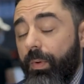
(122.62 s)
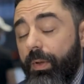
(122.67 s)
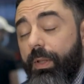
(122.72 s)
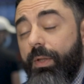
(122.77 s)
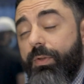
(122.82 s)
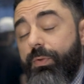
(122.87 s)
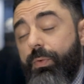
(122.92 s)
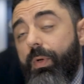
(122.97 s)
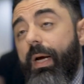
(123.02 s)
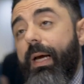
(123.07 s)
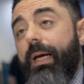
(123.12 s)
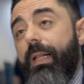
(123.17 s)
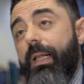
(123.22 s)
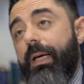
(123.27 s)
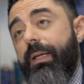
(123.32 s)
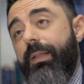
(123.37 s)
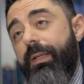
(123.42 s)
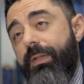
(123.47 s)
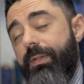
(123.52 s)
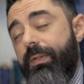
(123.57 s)
Well, that's right.
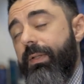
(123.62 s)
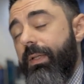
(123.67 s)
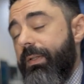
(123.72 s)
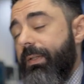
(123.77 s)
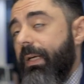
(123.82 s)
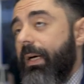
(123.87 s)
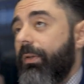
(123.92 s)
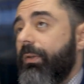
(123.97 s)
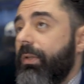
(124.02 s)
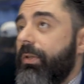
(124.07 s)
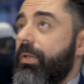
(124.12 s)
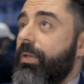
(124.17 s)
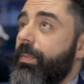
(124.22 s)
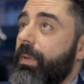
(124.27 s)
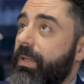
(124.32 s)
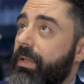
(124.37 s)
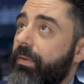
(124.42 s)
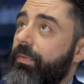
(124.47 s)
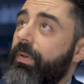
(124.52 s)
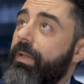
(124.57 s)
Like this outage
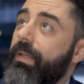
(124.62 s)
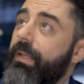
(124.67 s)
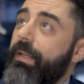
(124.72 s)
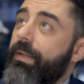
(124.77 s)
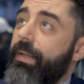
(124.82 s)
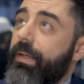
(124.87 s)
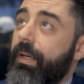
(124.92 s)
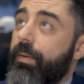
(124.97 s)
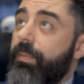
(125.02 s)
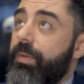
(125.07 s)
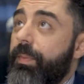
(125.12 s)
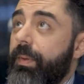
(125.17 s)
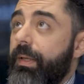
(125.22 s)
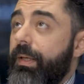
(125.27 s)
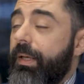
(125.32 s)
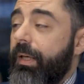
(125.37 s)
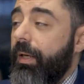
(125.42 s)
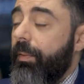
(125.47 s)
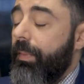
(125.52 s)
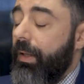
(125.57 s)
specifically that I'm
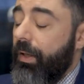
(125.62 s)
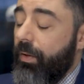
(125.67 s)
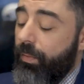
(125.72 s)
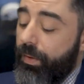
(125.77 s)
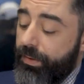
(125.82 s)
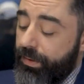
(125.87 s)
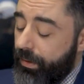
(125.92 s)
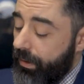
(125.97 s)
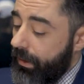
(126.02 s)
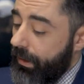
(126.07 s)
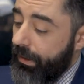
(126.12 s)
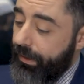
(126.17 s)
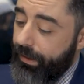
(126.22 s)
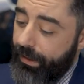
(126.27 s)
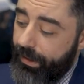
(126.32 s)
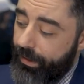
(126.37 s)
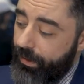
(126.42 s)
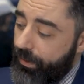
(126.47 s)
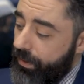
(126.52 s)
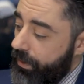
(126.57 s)
speaking about wasn't like
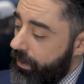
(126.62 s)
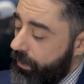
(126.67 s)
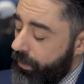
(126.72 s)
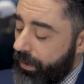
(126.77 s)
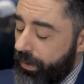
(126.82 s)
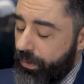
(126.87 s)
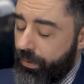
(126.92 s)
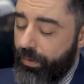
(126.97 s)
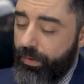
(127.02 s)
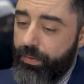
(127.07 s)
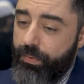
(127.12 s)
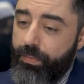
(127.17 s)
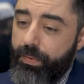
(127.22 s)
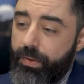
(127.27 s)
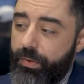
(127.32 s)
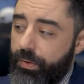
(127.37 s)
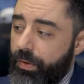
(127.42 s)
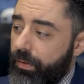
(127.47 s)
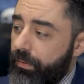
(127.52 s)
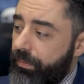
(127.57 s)
a switch on,
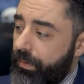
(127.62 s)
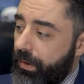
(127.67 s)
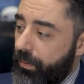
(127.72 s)
switch off.